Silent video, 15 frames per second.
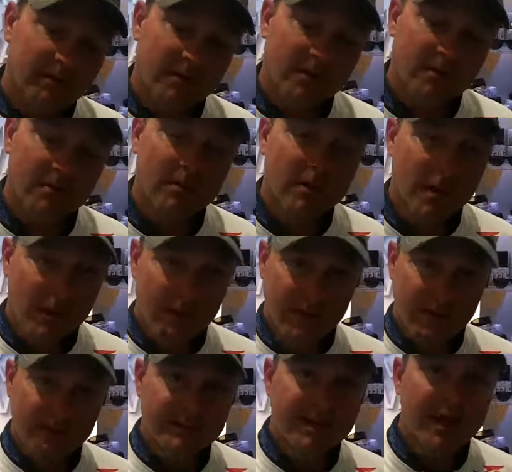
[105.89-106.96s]
So
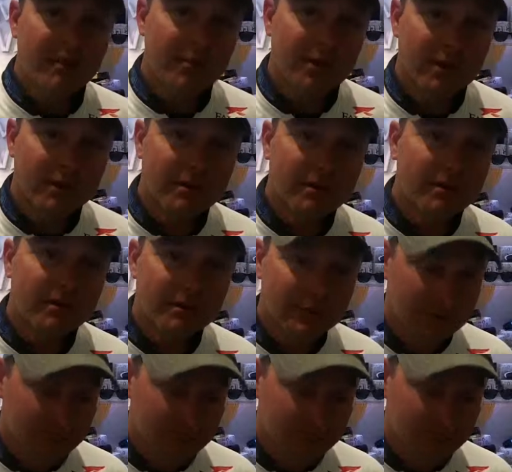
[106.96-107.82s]
next time you get